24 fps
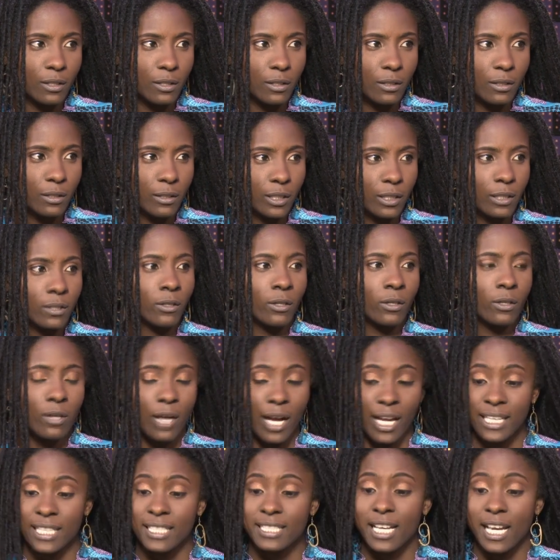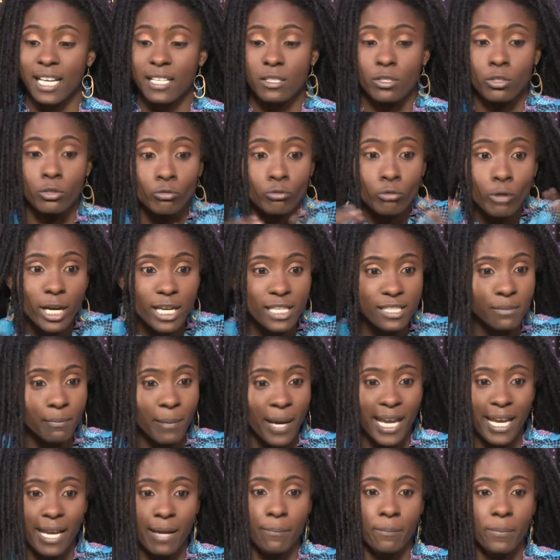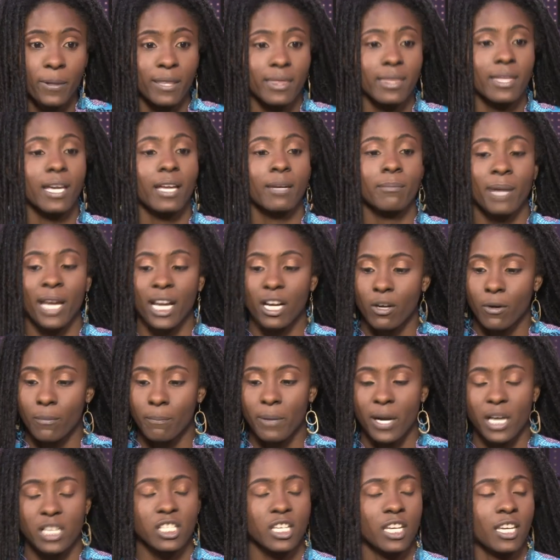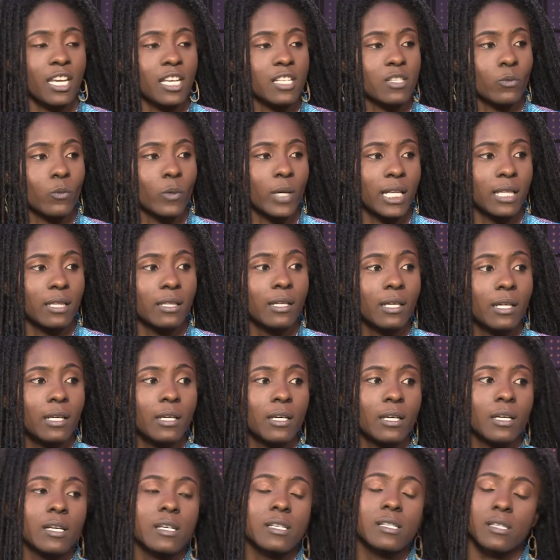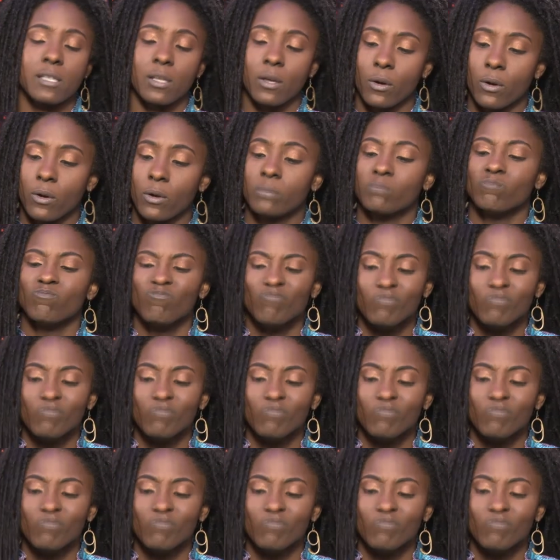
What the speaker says: And it has raised my empathy and my compassion as well. So,